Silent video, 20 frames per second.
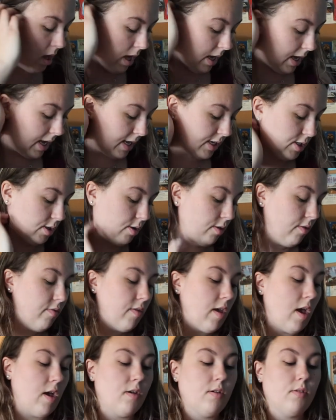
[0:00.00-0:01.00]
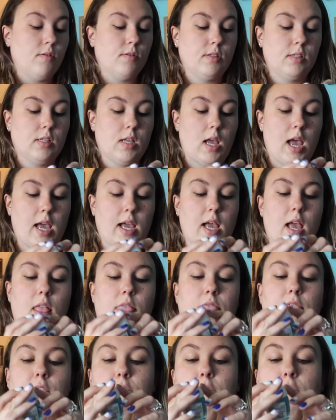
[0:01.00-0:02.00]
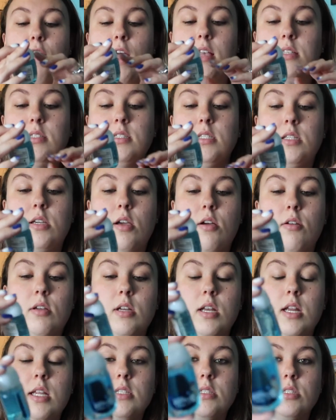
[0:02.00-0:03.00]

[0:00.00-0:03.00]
I got two of those. I got the Frosted Coconut